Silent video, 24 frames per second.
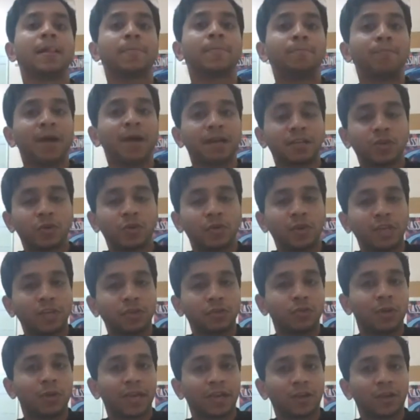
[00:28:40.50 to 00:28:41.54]
but you need
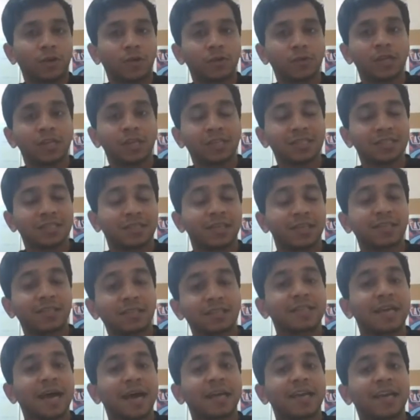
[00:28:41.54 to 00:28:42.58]
to like you know
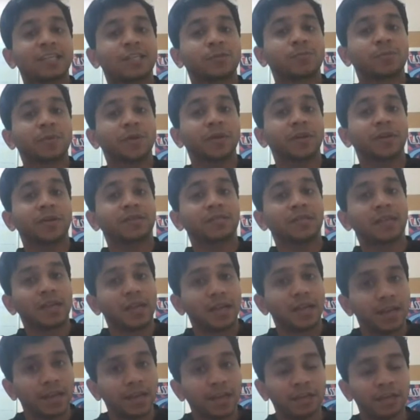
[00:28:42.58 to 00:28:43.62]
stitch that experience
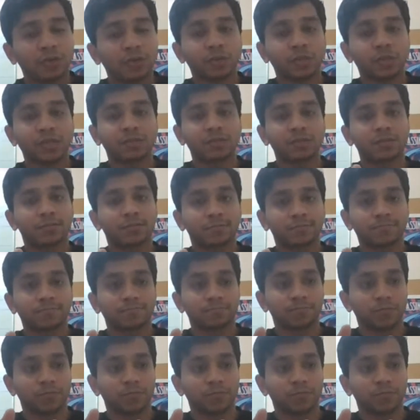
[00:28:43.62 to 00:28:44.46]
into this